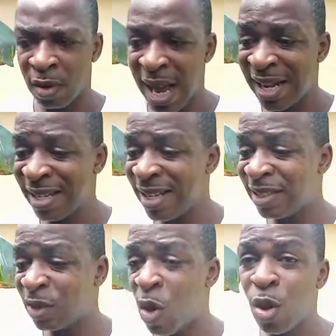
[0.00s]
And
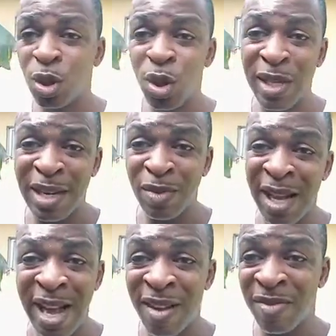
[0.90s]
this culture that we
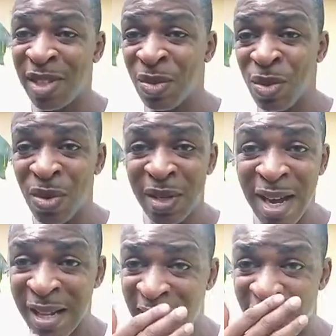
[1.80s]
have in Uyo
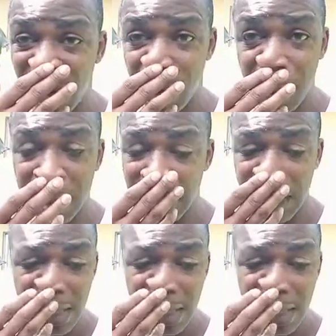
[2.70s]
now, that everybody,